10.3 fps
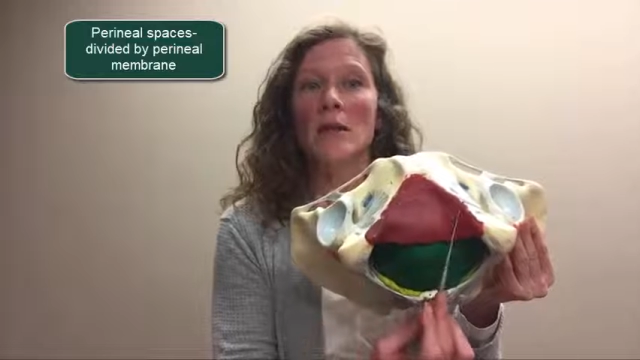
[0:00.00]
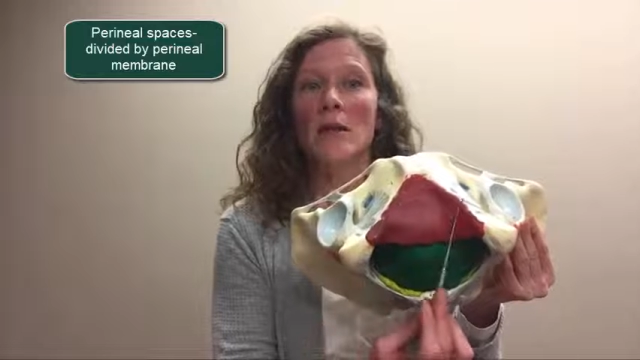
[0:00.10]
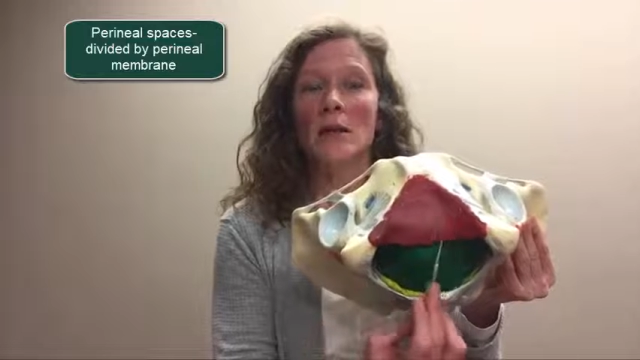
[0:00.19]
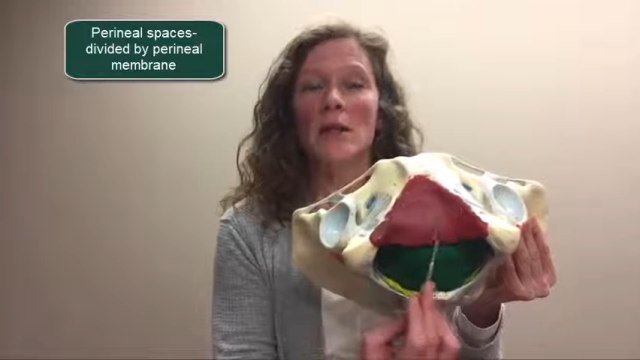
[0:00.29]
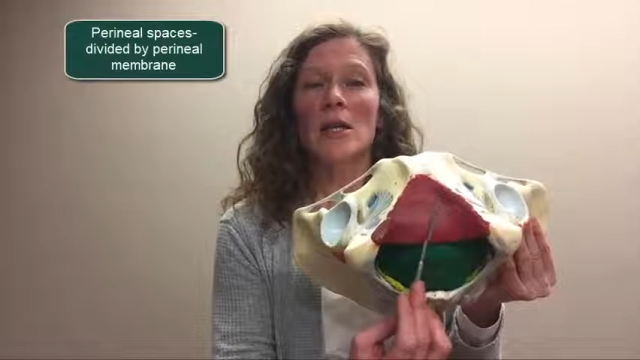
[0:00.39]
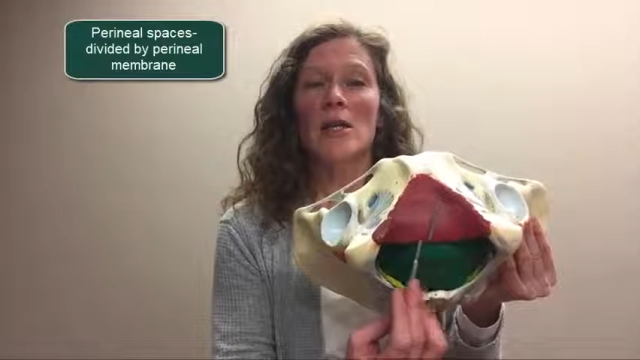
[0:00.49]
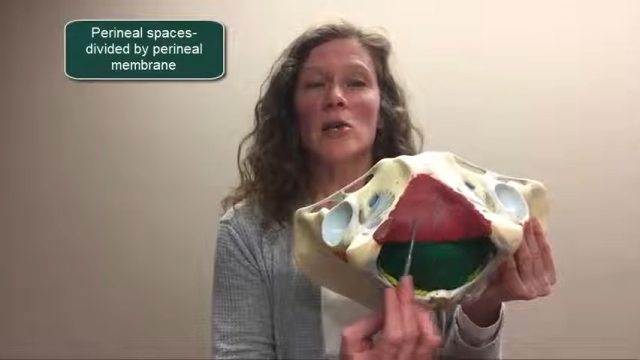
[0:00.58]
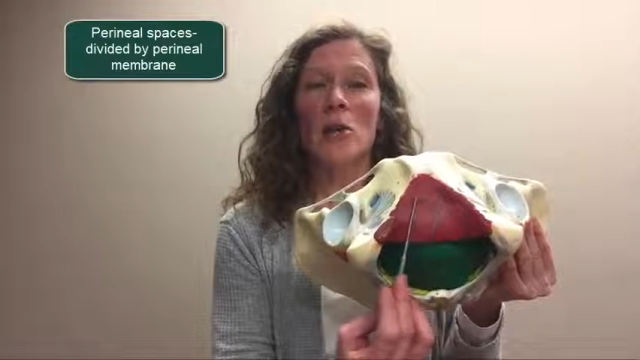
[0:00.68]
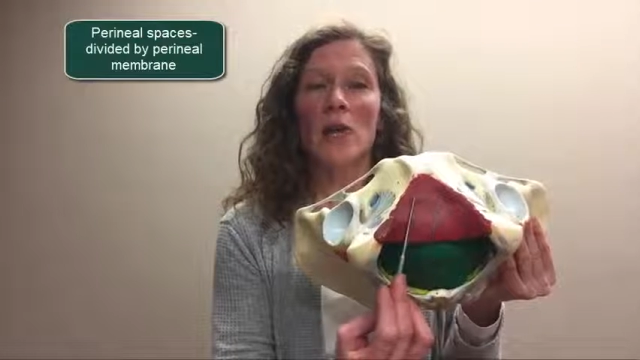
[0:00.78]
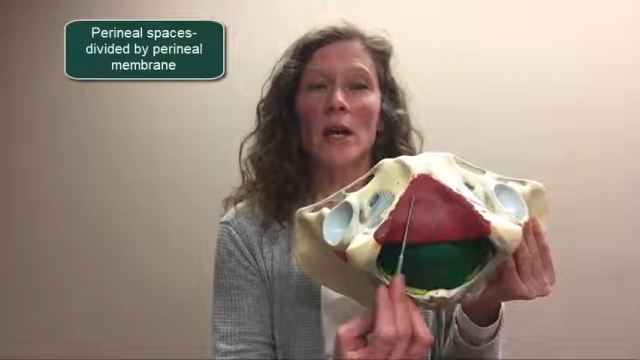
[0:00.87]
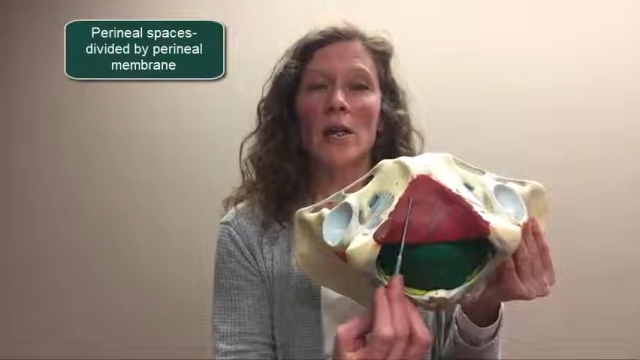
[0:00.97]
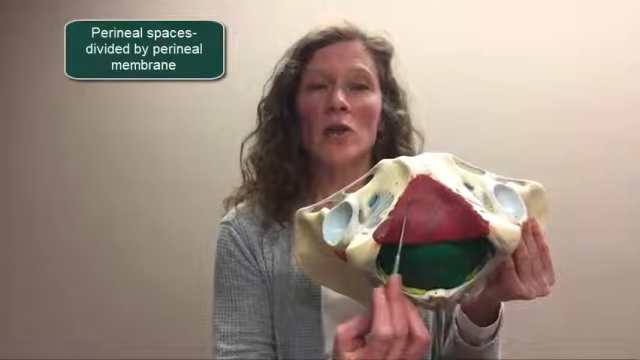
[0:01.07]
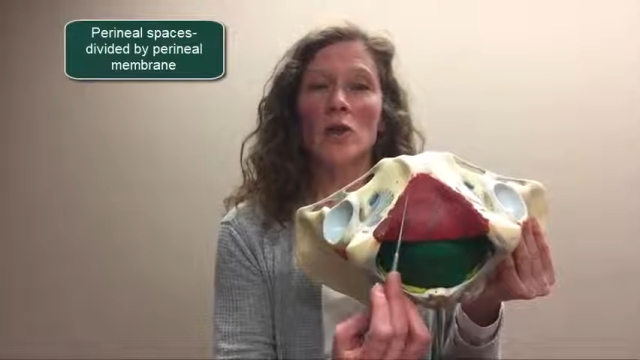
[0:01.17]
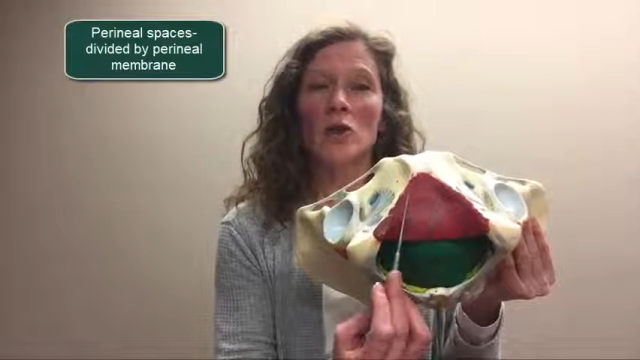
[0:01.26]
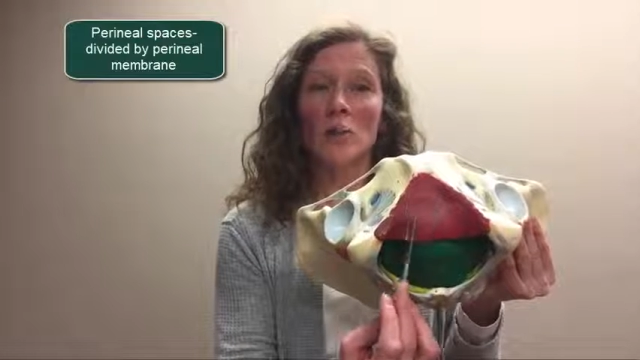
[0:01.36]
that is
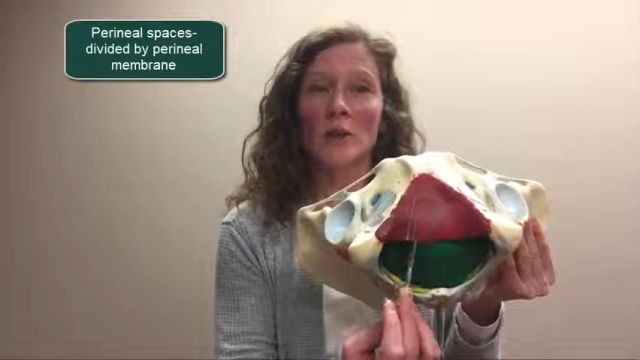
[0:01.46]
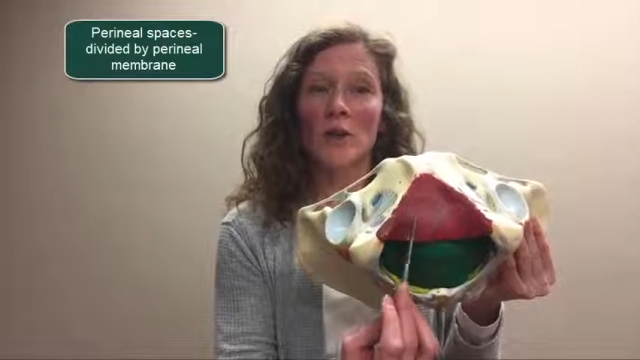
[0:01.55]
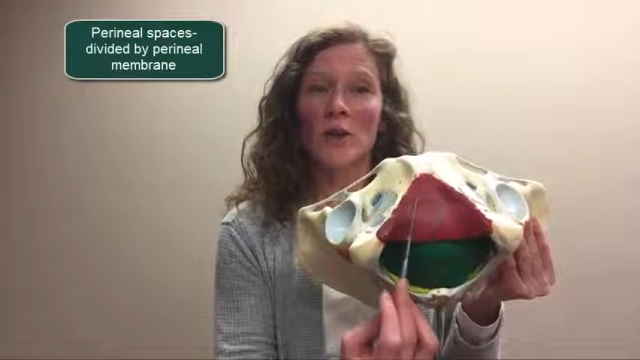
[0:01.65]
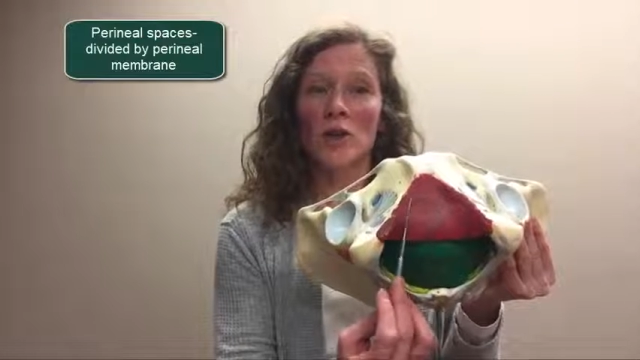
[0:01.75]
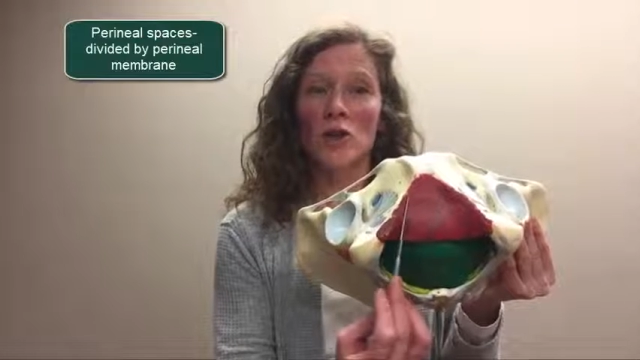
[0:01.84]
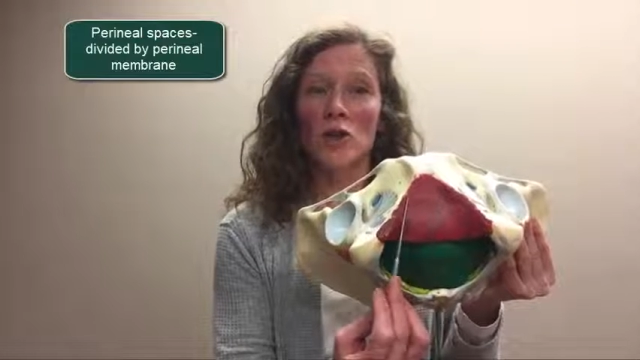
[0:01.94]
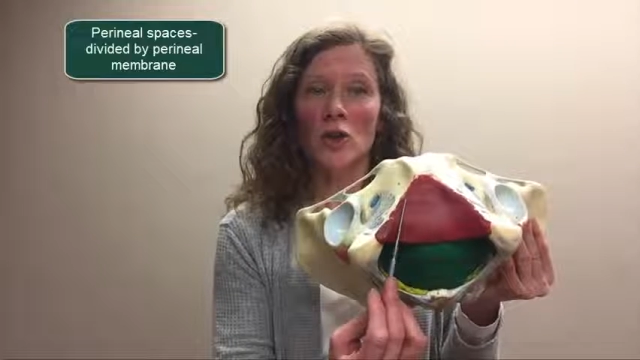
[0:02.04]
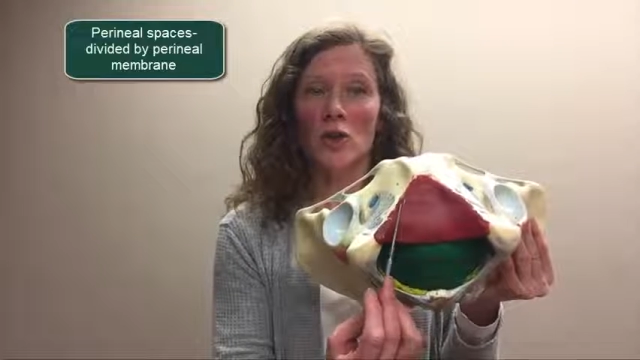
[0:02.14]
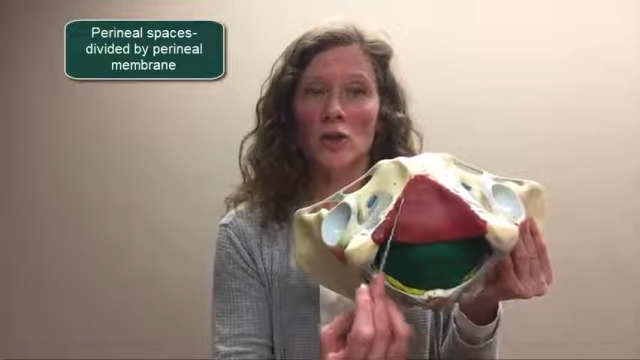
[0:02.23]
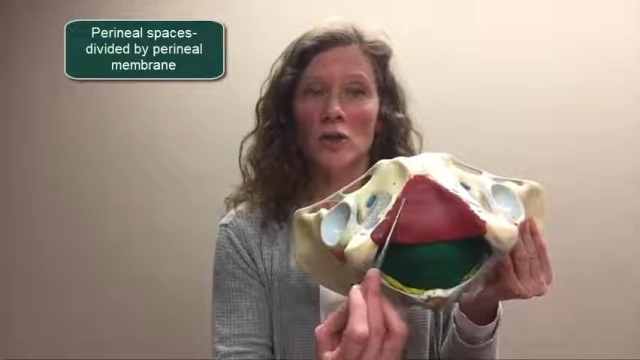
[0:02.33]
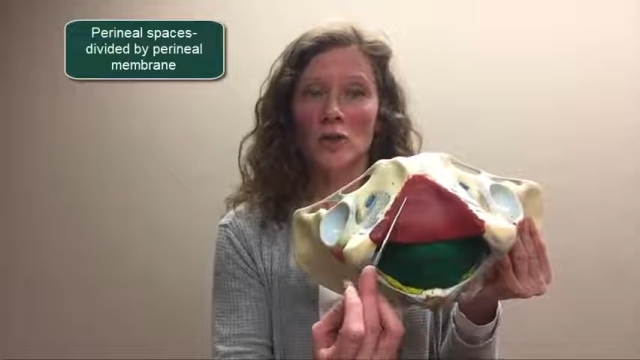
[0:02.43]
located superficial